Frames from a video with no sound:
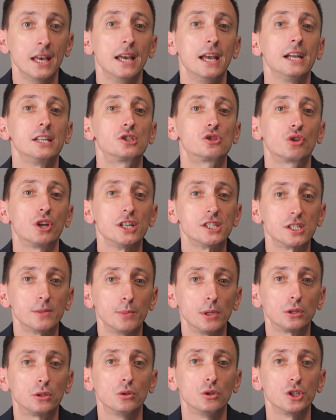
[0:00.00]
it's
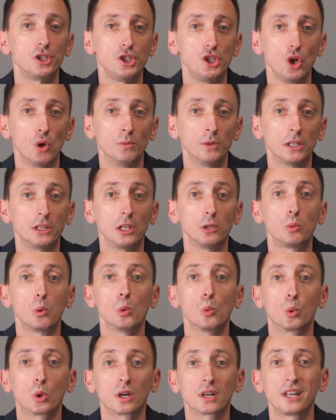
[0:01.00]
reasonable to assume that it will
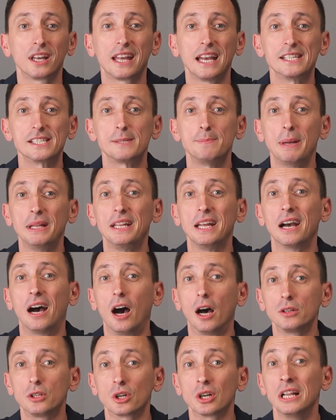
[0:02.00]
work against many
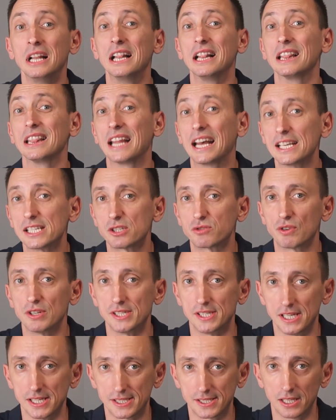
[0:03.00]
other less
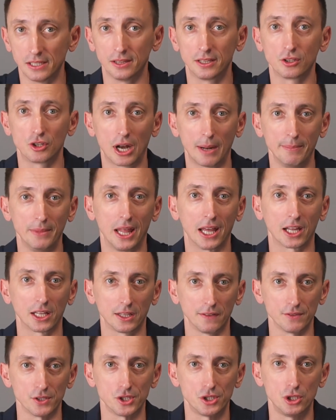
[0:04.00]
resistant
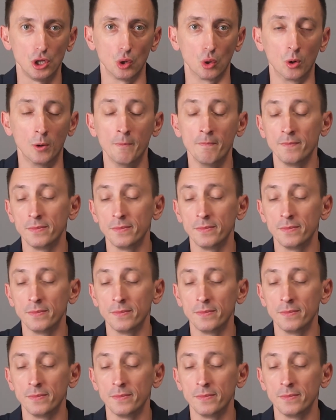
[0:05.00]
gram-negatives too.